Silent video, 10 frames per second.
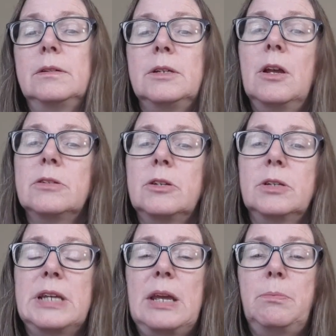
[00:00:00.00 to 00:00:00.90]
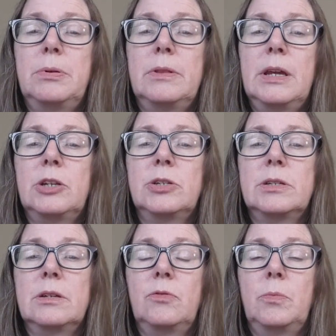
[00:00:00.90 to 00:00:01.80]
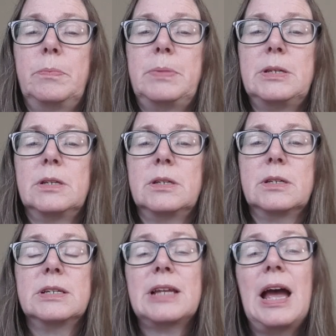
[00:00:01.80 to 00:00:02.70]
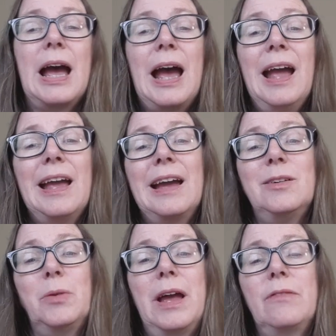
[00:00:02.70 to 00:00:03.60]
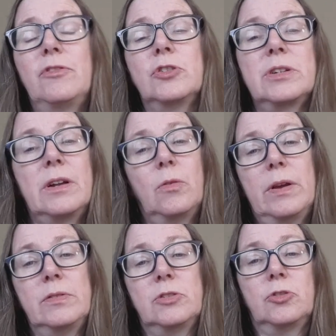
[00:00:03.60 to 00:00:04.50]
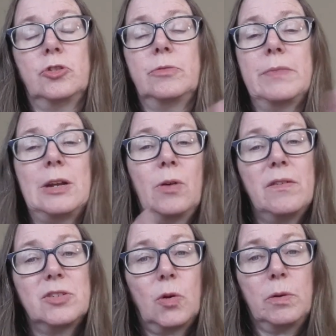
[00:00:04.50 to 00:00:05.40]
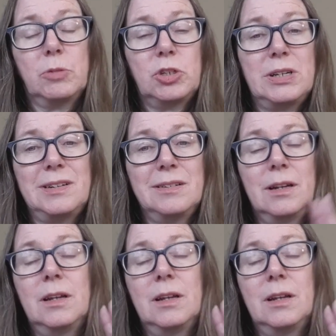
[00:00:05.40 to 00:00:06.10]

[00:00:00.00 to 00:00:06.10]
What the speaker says: Do y'all still tape the edges of your pieces? Because I don't have, first, I don't have a serger. I don't have a sewing machine.